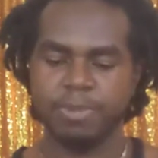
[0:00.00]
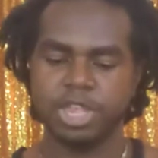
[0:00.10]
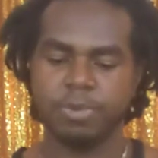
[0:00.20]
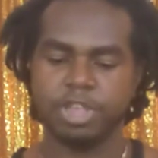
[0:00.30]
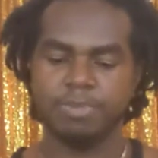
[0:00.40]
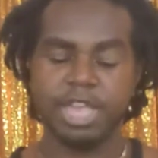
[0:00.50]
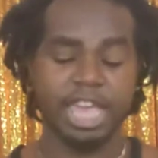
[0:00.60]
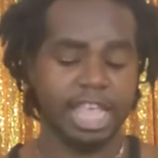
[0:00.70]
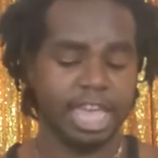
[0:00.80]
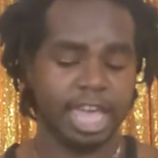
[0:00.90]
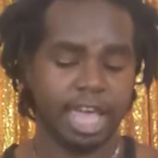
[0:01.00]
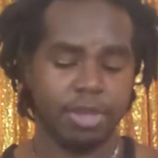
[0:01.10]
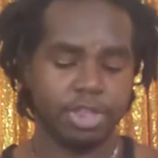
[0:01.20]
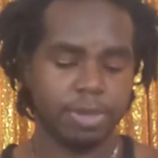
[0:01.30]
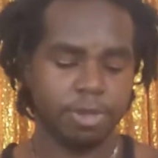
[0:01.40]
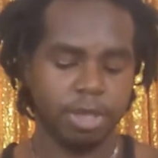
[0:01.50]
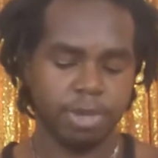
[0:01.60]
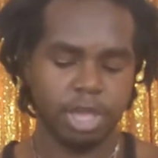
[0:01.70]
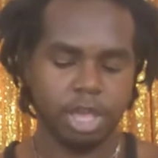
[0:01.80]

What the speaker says: Maybe someone could be getting a house. Someone could be,